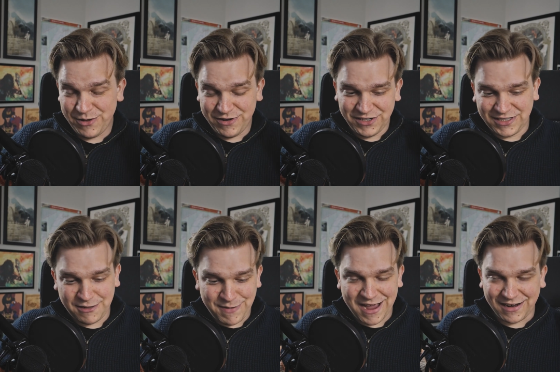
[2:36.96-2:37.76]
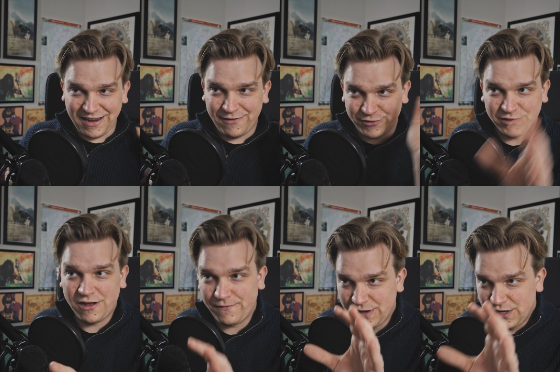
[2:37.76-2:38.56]
but you can just sit back, let
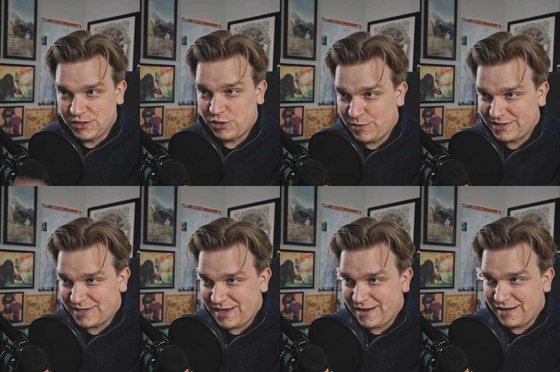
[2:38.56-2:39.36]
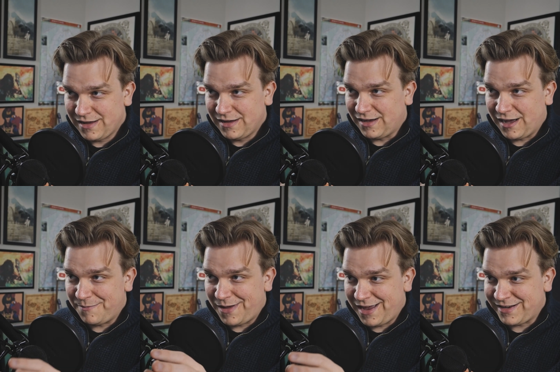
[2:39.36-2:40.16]
Resolve do its thing,
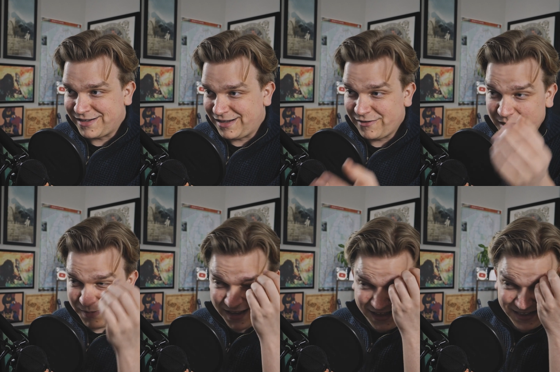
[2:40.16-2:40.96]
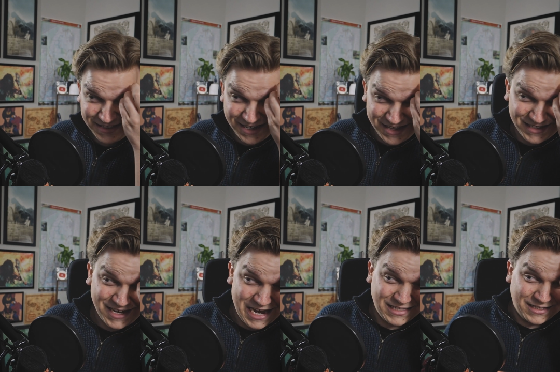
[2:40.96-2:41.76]
and clear up in this
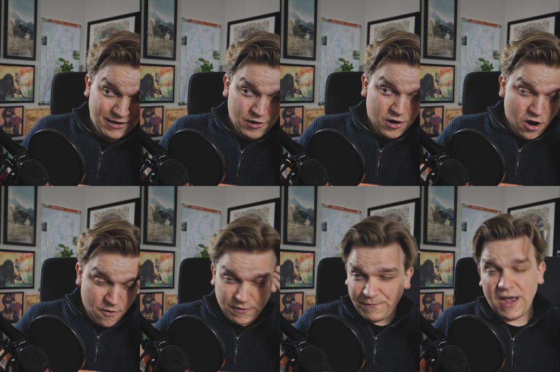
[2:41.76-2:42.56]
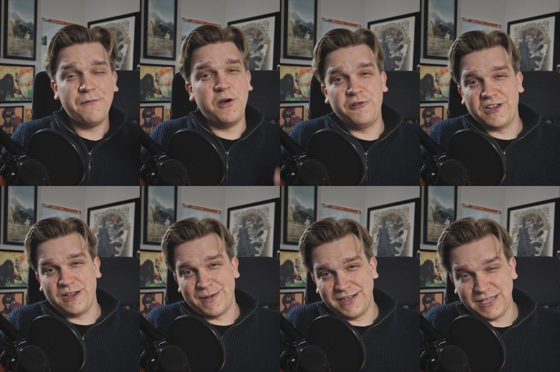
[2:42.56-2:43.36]
case, over 500
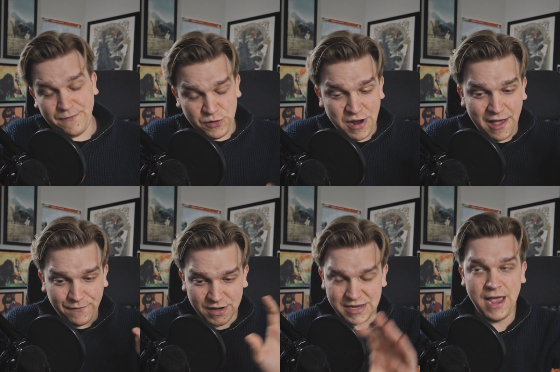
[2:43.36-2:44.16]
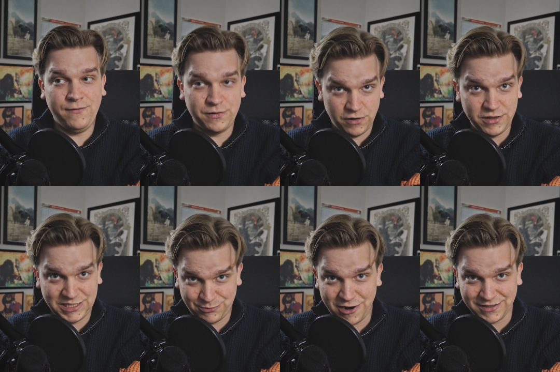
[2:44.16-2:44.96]
gigabytes. If you have never run
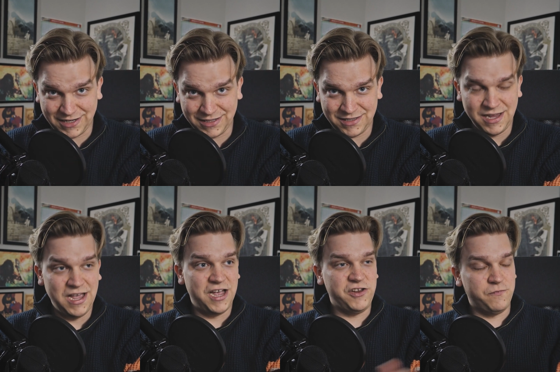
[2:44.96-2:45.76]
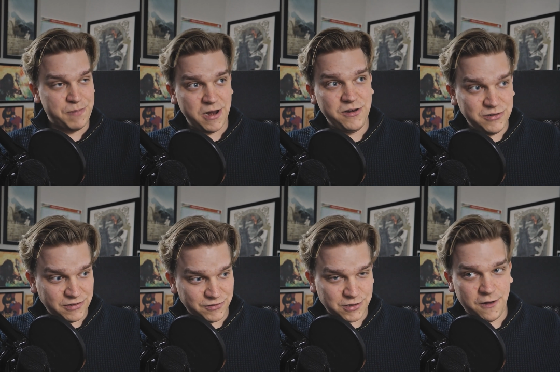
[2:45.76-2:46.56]
this process and you've been
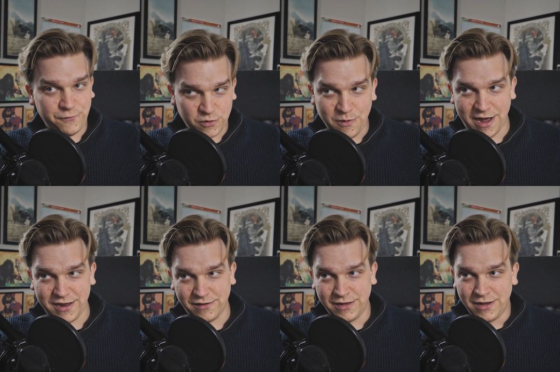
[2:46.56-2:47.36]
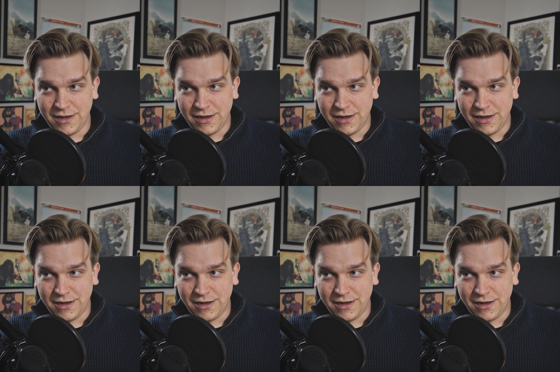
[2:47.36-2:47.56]
using Resolve for a while,